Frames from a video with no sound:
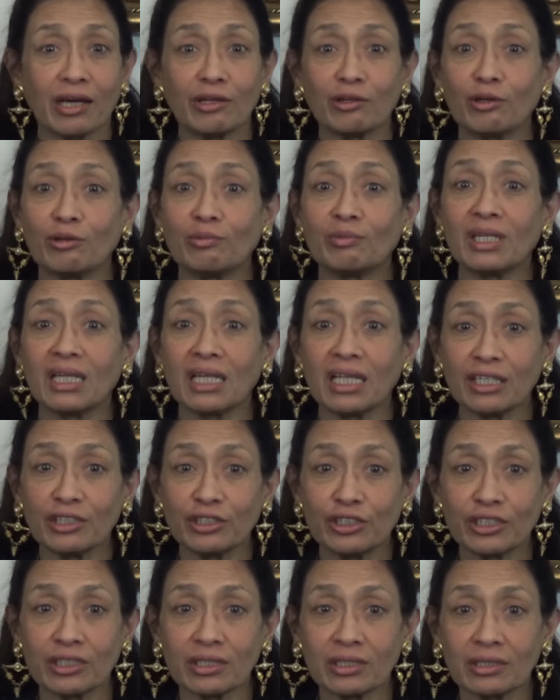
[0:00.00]
and on
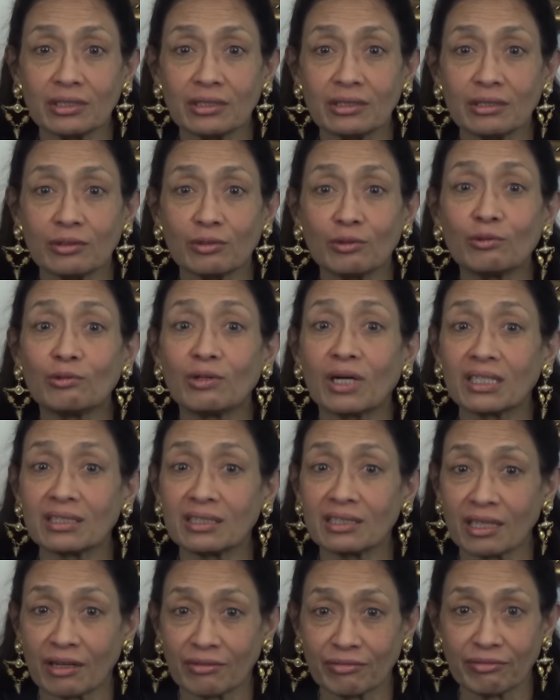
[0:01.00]
Malaysians who are
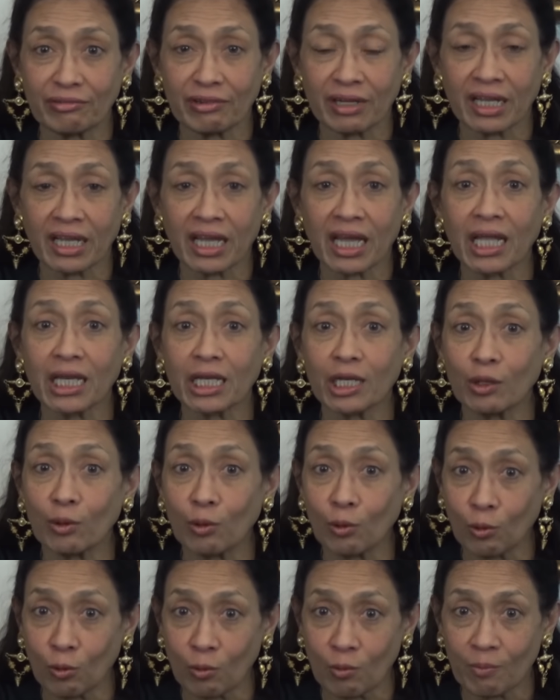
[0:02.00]
suffering at
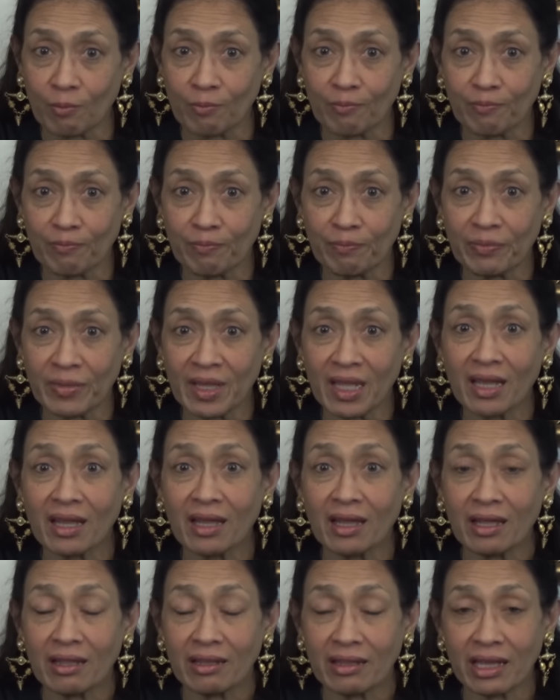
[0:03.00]
home.
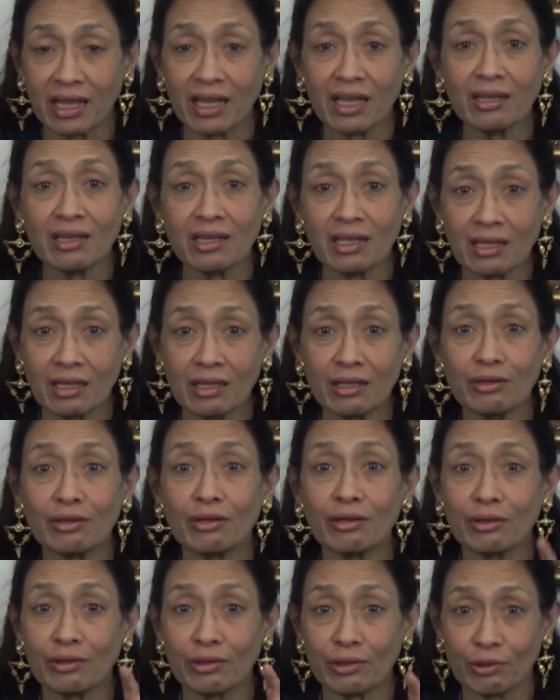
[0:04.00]
They need
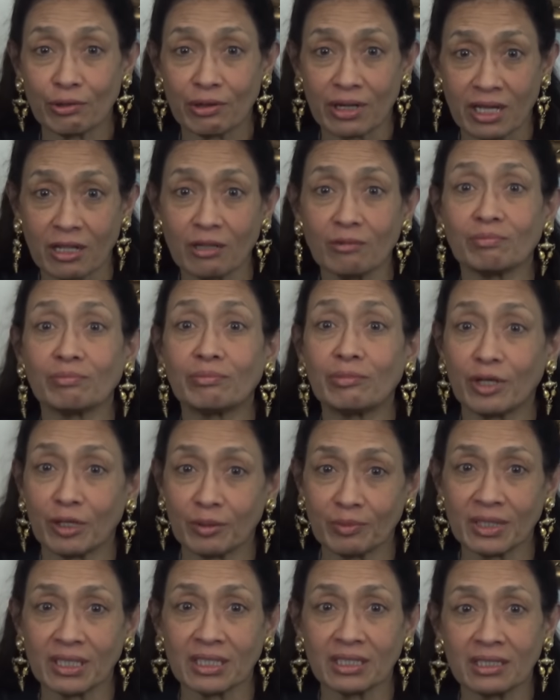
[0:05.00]
your help,
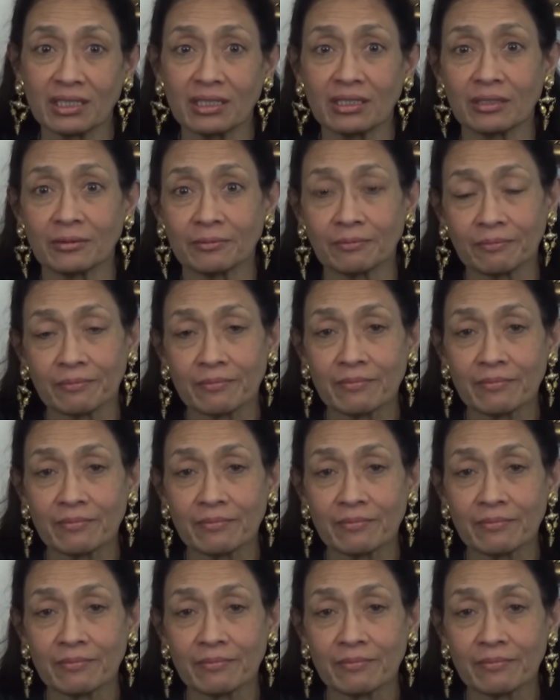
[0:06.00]
Prime Minister.